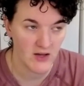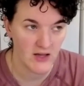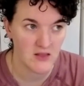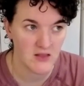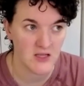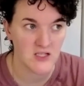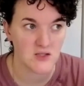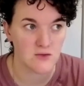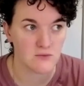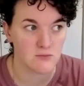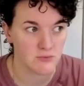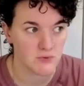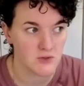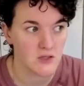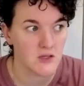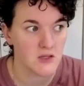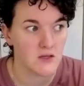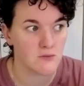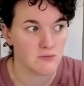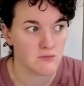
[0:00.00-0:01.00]
I think is a
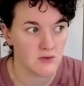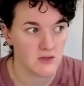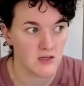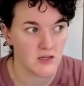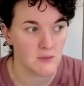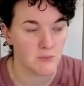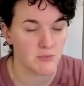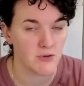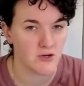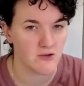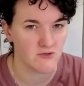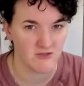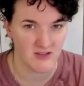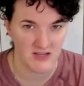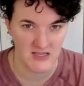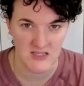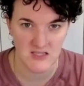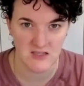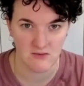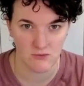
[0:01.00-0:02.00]
really, really
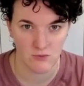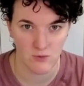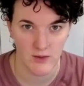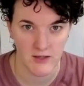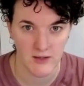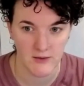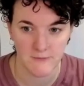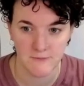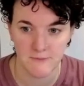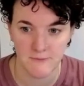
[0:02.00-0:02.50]
pervasive one.